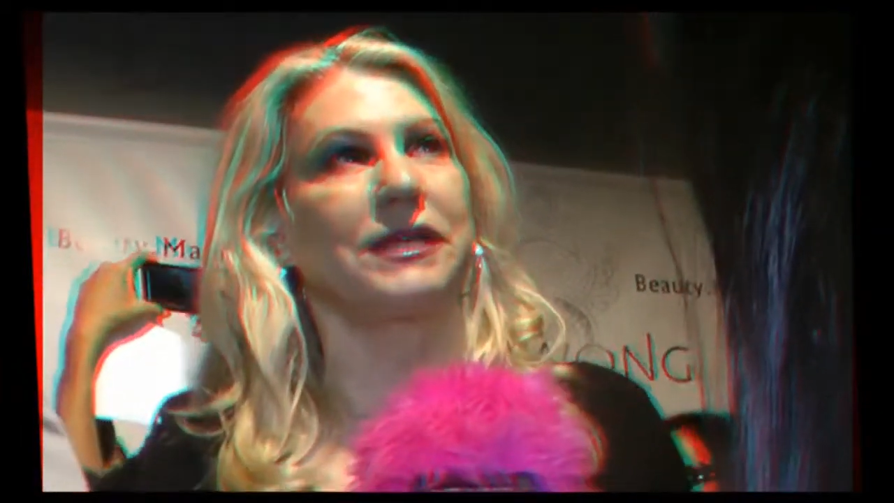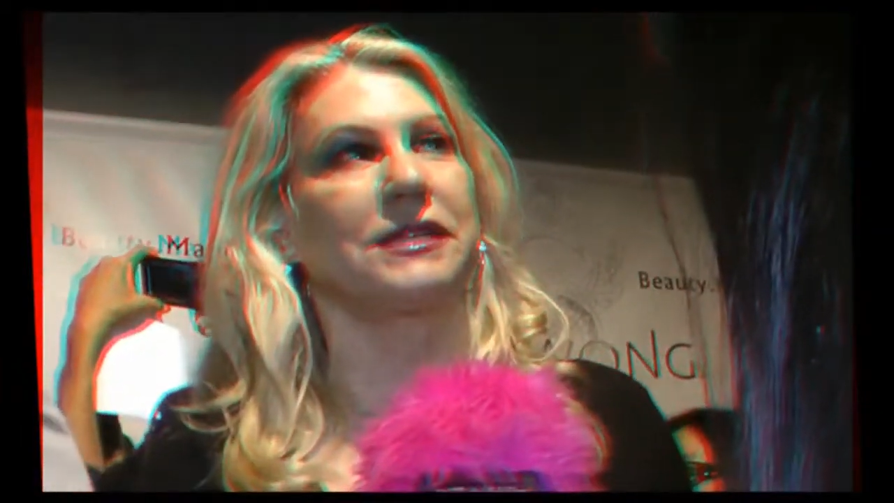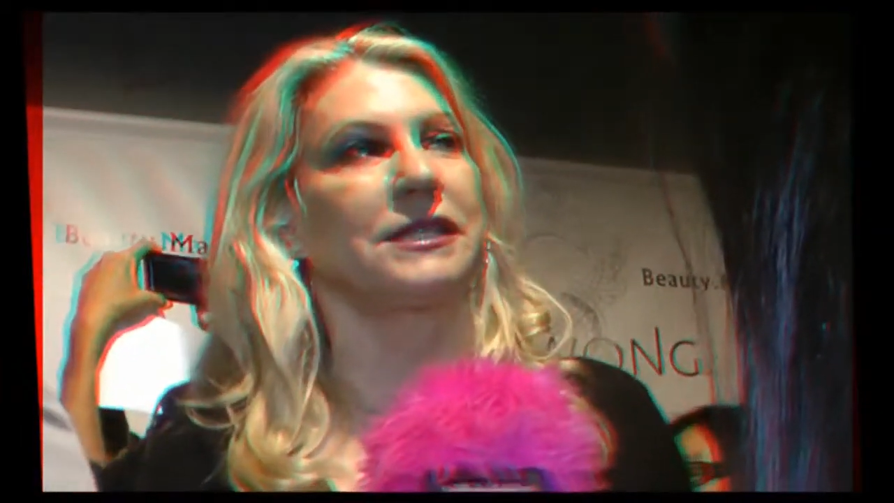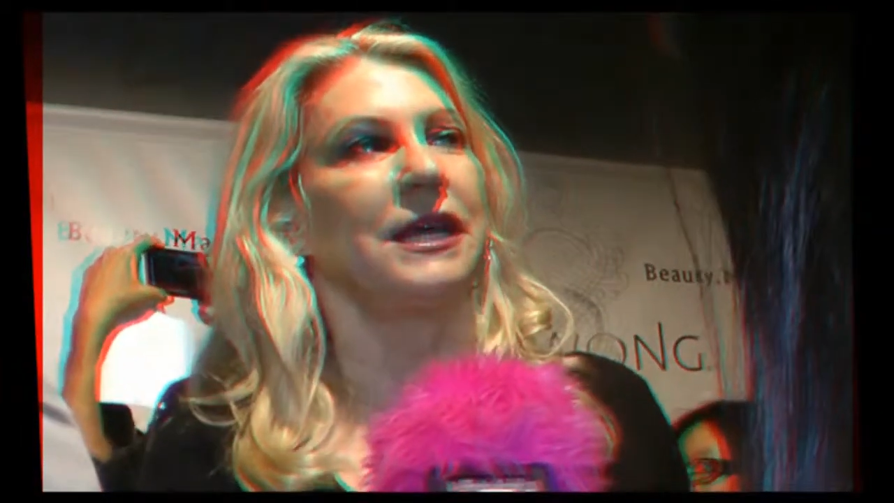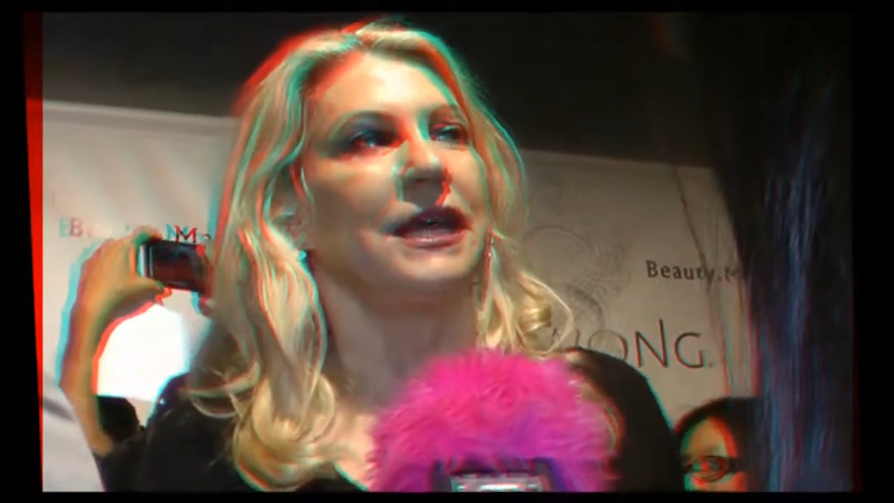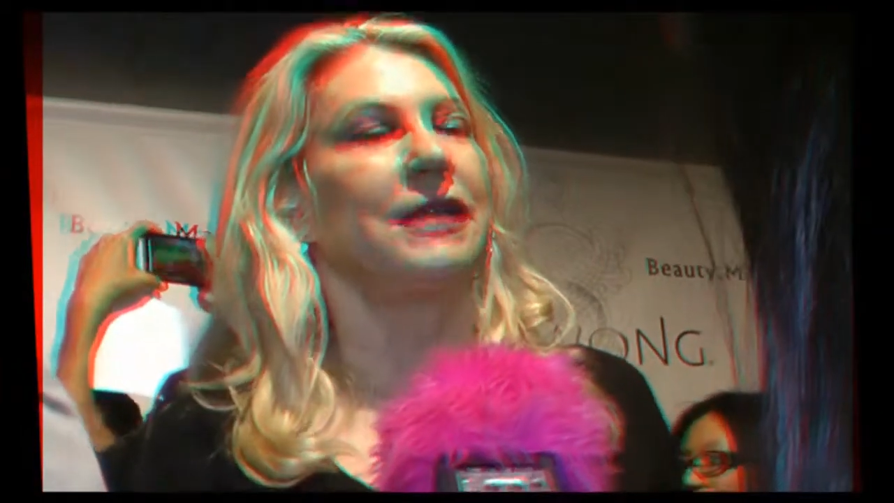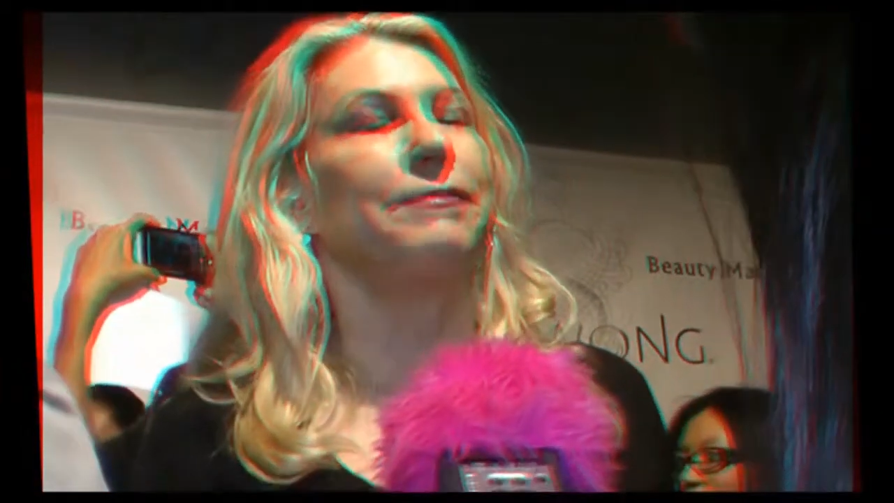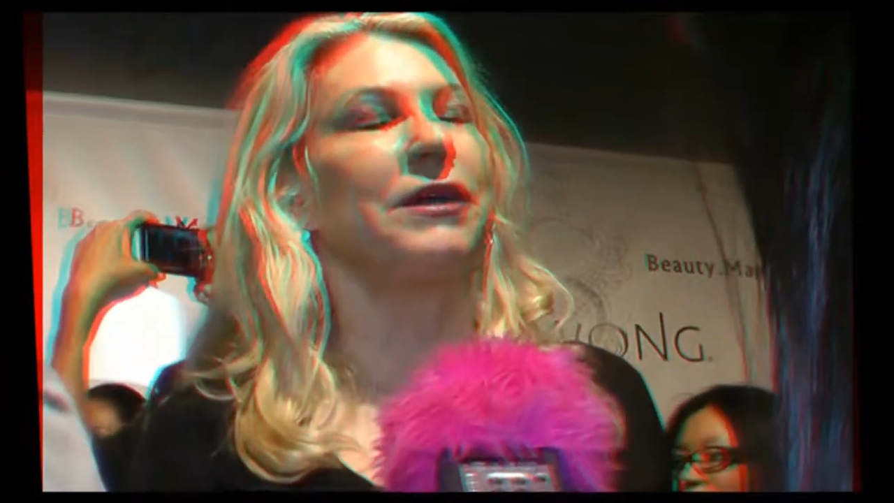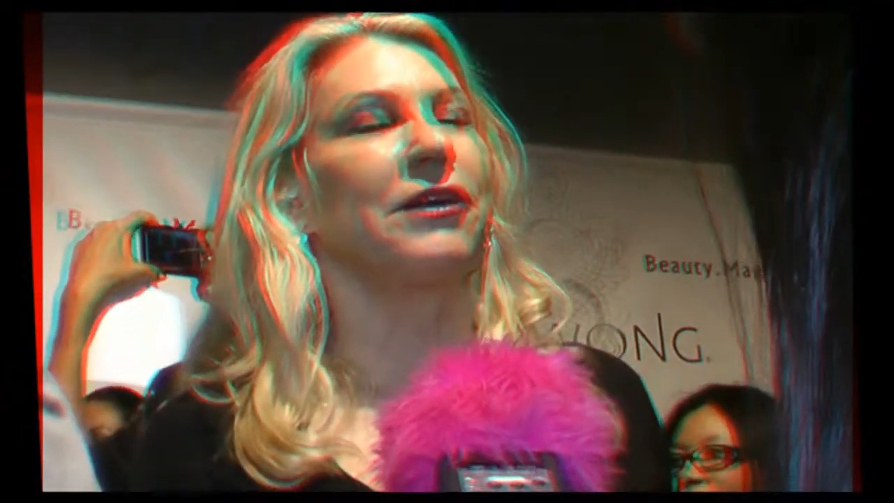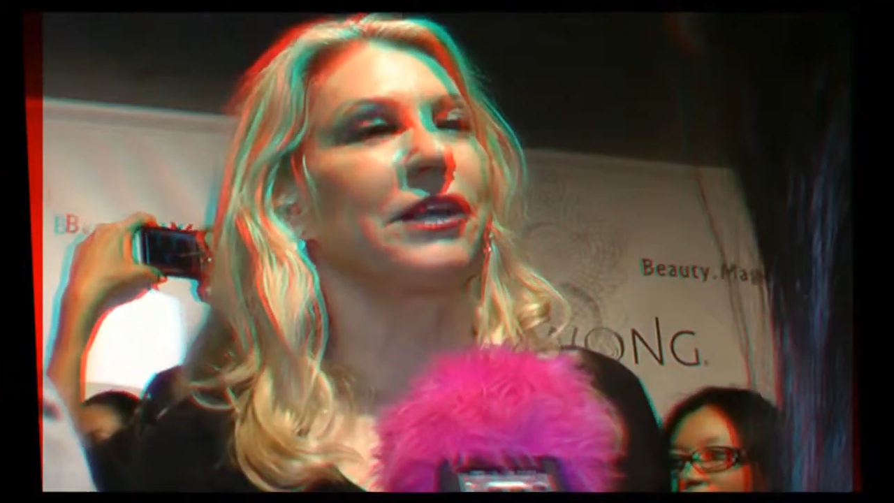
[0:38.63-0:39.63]
Because
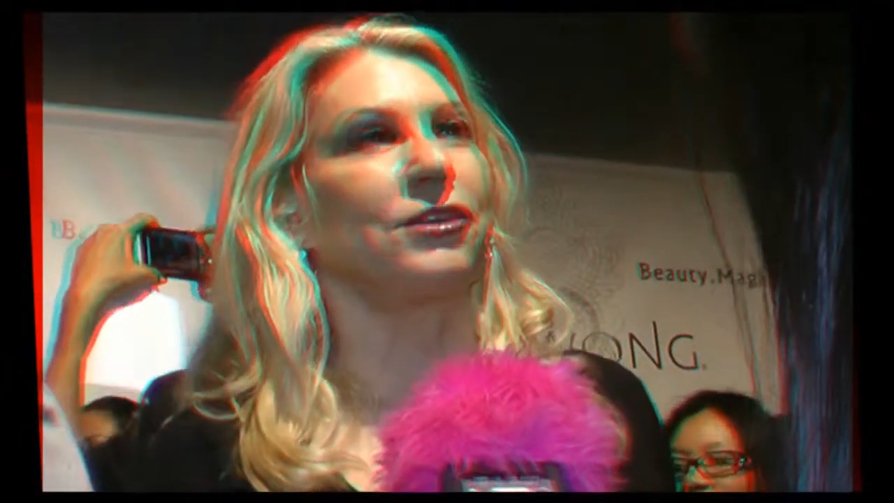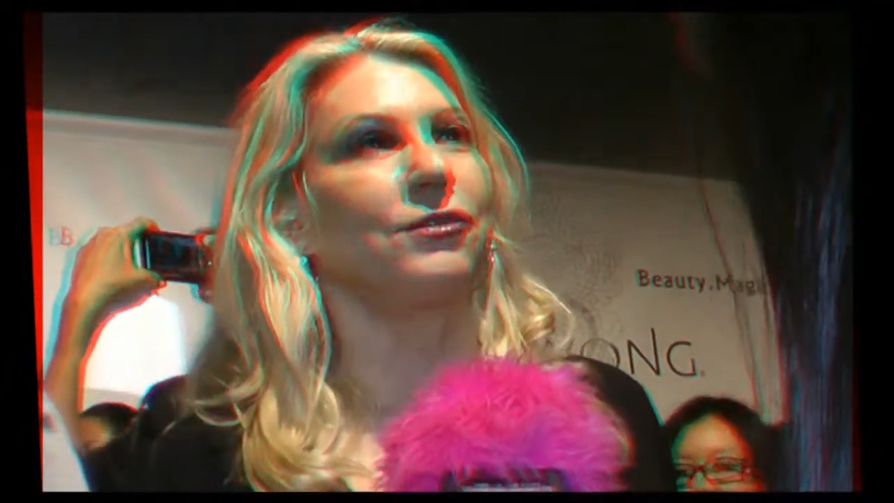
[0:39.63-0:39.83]
in America,